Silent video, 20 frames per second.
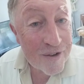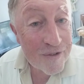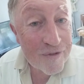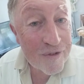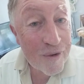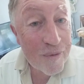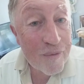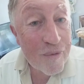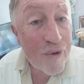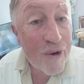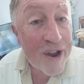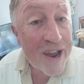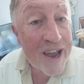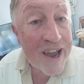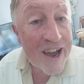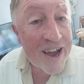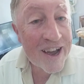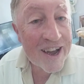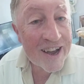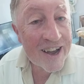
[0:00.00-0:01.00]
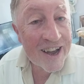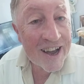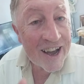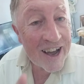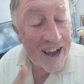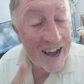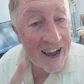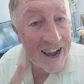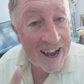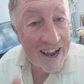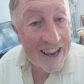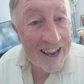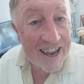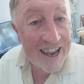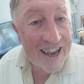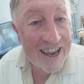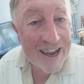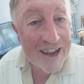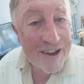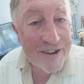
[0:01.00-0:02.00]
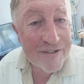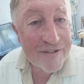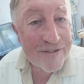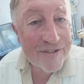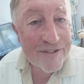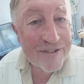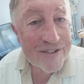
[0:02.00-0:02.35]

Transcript: from where I have